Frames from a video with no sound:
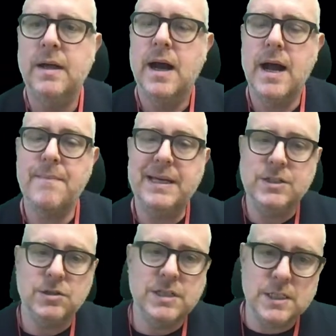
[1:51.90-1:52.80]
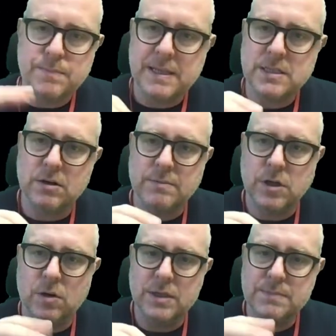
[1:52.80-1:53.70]
Um, he's using his pincer grip to
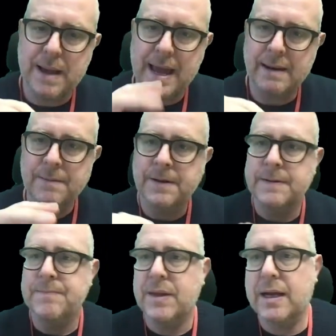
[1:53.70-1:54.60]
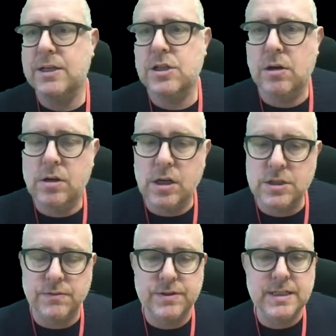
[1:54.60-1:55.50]
hold his pen, and he's shown
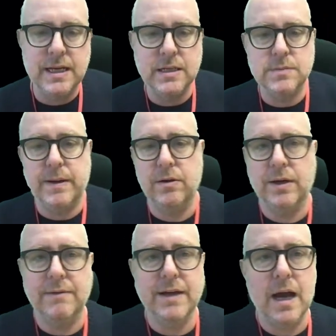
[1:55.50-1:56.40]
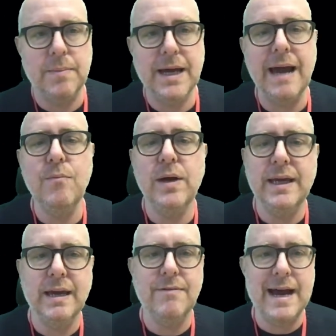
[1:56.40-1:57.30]
lots of resilience by not giving up. Can we
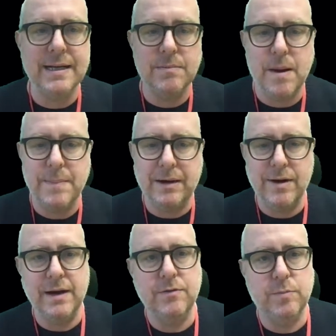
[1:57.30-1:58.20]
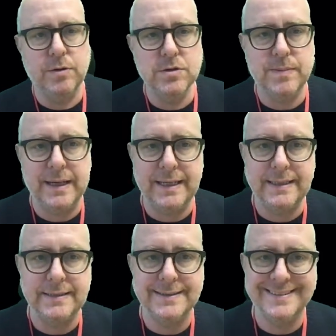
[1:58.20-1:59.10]
give Adam a big round of applause,
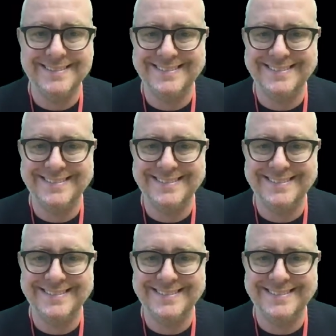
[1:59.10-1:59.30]
please?